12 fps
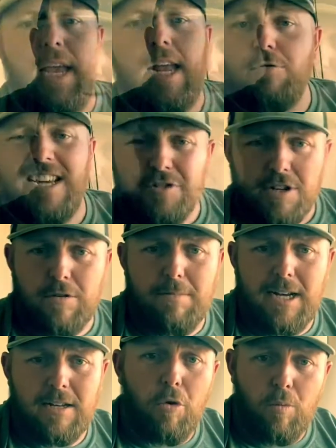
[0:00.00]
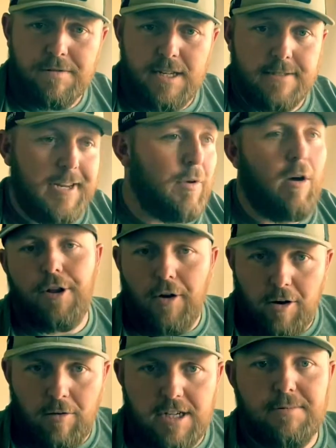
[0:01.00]
And I was actually going to buy Lone Wolf sticks. Now we all know how
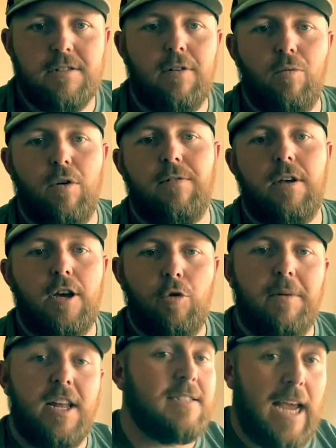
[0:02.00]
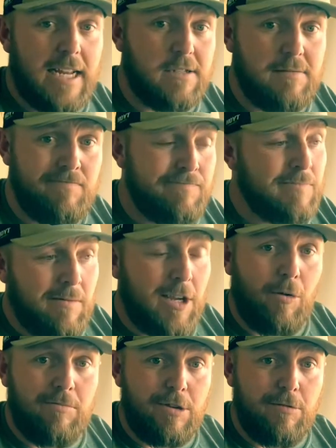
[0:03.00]
expensive Lone Wolf equipment is, and it's,
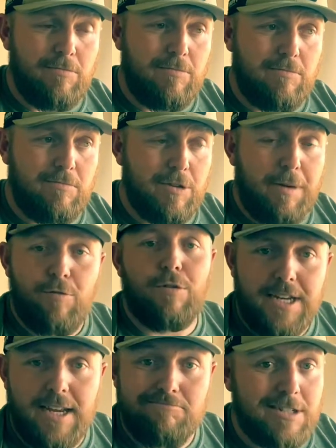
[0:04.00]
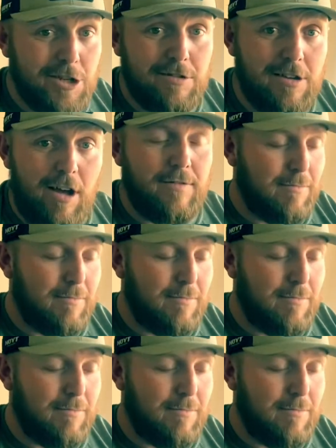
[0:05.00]
you pay for what you get. It's good stuff.